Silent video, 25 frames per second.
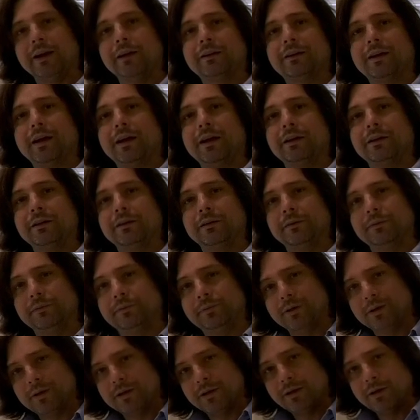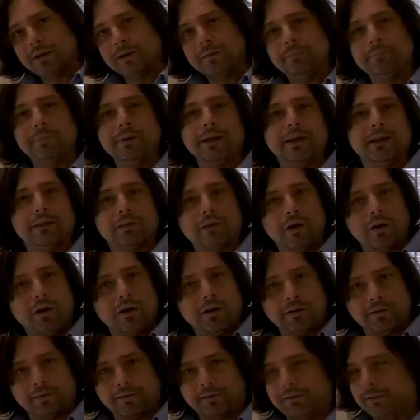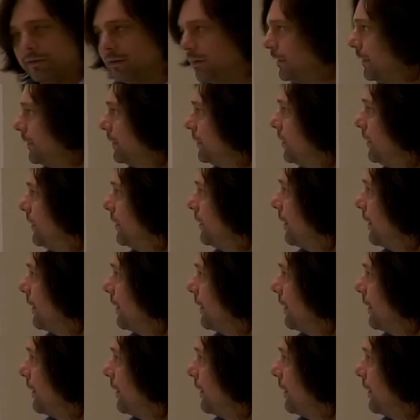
and kind of being lost to